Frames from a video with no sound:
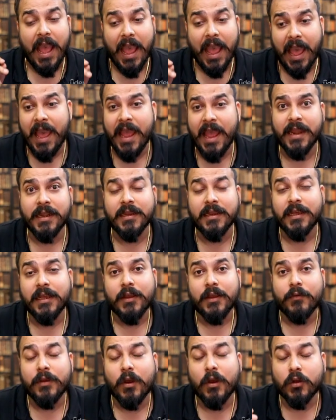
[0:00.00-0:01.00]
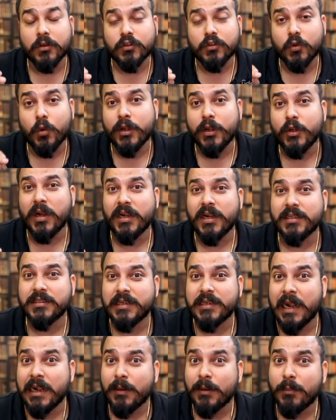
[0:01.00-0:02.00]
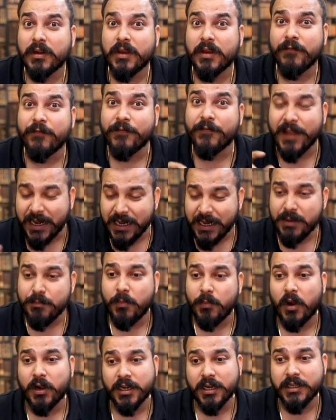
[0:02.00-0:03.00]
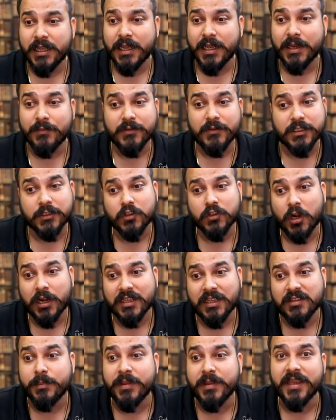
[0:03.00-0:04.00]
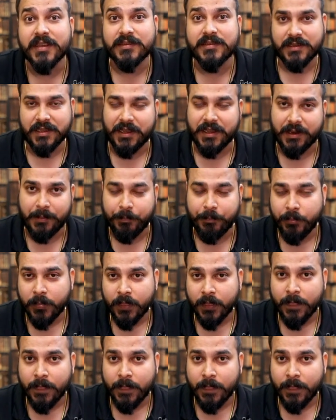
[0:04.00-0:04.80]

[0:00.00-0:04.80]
and we are also going to understand about a very important theorem which is called as Bayes theorem.